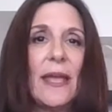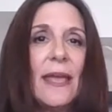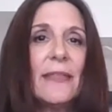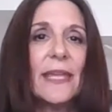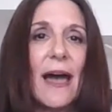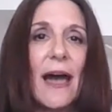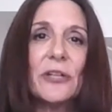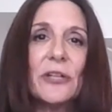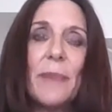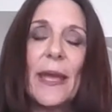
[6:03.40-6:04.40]
the
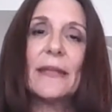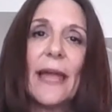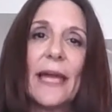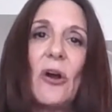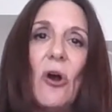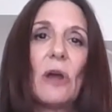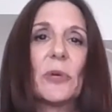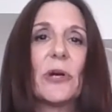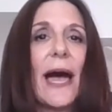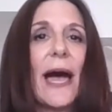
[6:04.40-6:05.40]
Iron Man-like
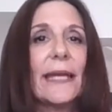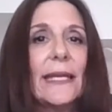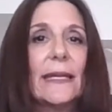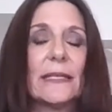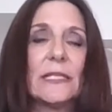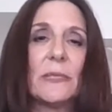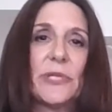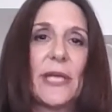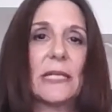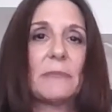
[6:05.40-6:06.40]
armor I needed to
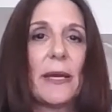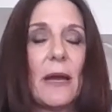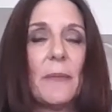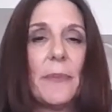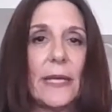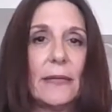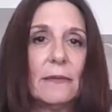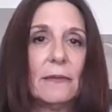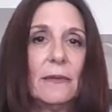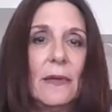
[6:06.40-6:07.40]
protect my company.
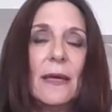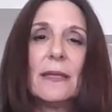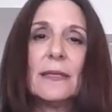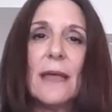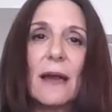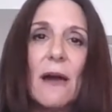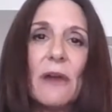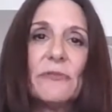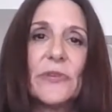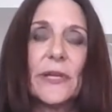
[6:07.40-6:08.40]
Not
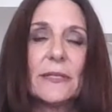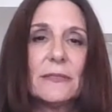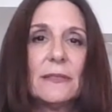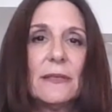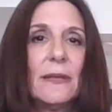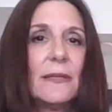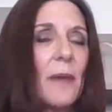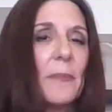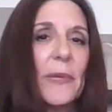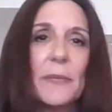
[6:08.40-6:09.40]
conflict,
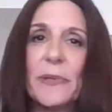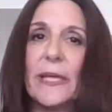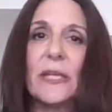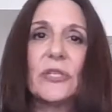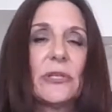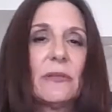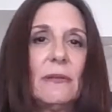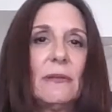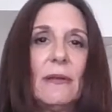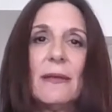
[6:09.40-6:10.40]
not manipulation,
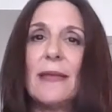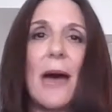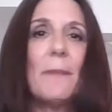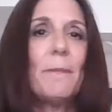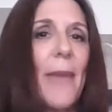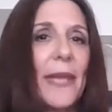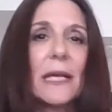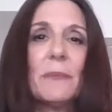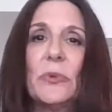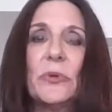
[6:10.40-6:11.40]
not
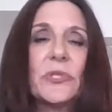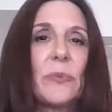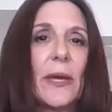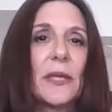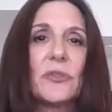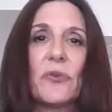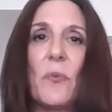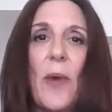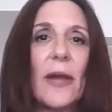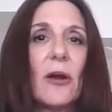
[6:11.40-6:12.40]
manic mood swings or the
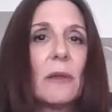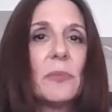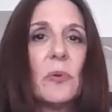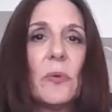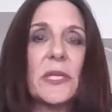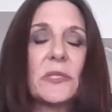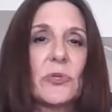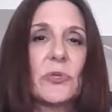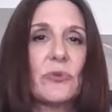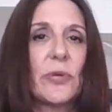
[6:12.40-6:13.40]
way our employees
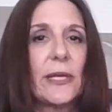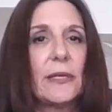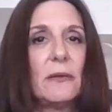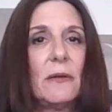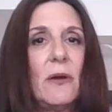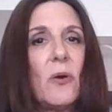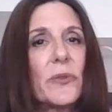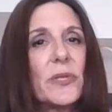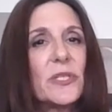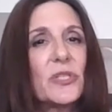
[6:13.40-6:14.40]
were treated, or
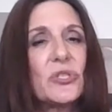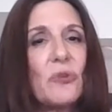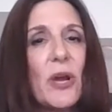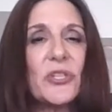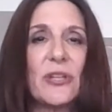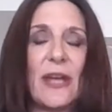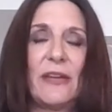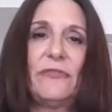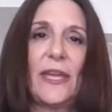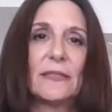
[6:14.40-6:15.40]
the destruction I
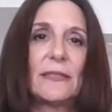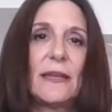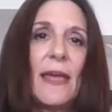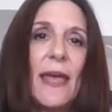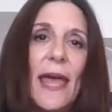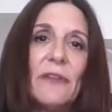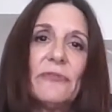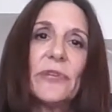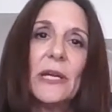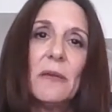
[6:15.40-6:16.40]
faced
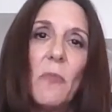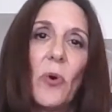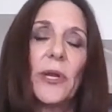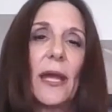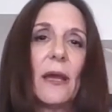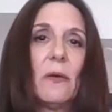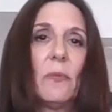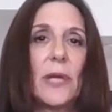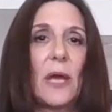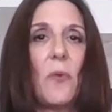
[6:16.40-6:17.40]
every morning
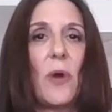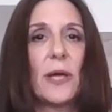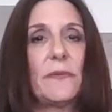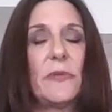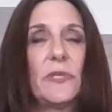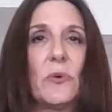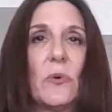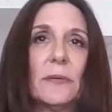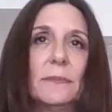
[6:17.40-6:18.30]
when I walked in the door.